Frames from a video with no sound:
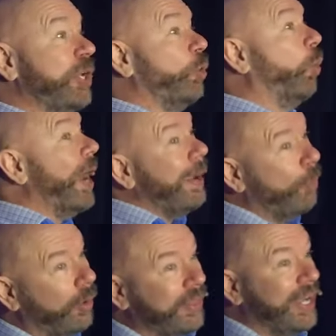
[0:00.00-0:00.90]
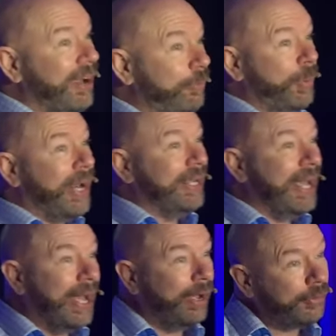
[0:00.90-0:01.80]
did way more than everybody
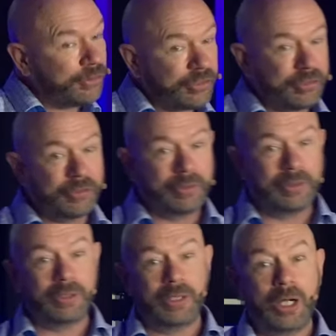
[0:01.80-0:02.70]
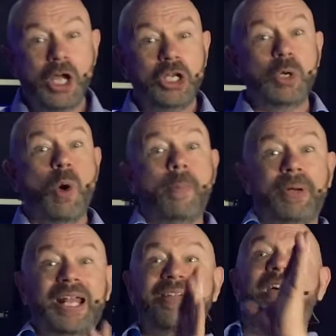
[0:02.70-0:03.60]
else. You won't believe